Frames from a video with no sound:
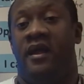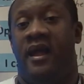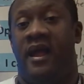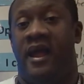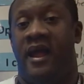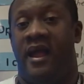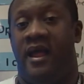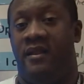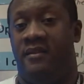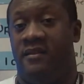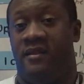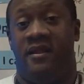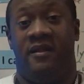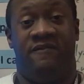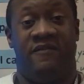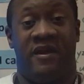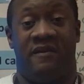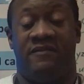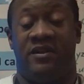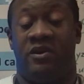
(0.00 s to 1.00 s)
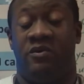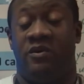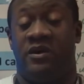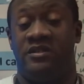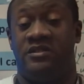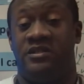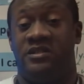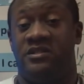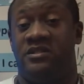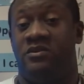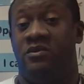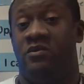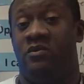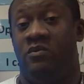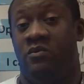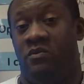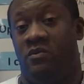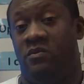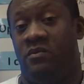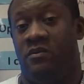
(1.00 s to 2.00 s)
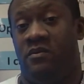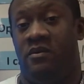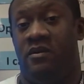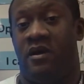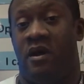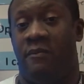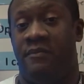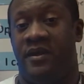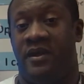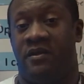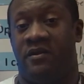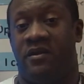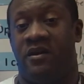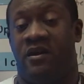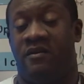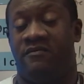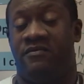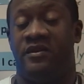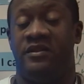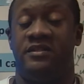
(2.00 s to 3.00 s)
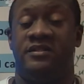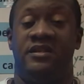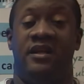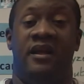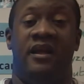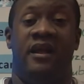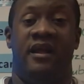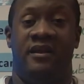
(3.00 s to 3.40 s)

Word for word: And if you have any questions, I'll be on conference.